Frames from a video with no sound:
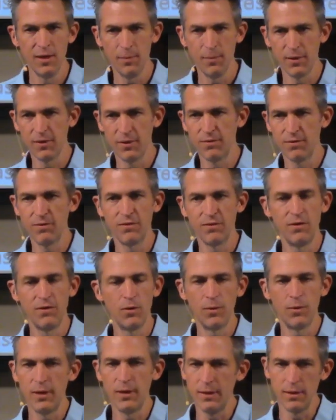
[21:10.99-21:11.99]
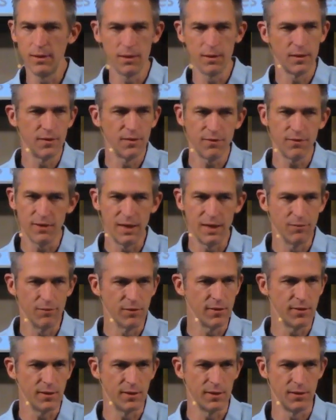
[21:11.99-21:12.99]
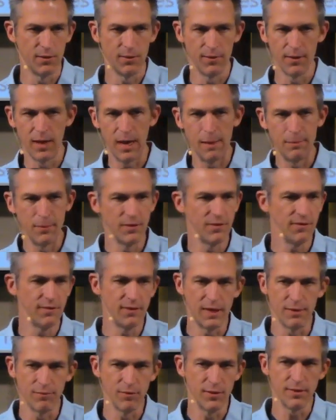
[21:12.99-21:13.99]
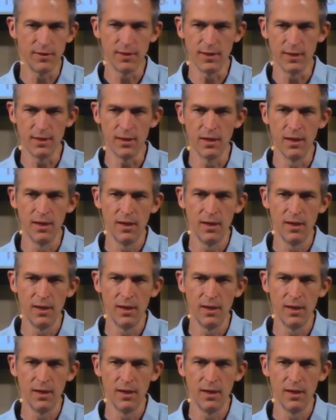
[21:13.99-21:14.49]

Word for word: because there's no way that you're going to see everything or that I'm going to see everything.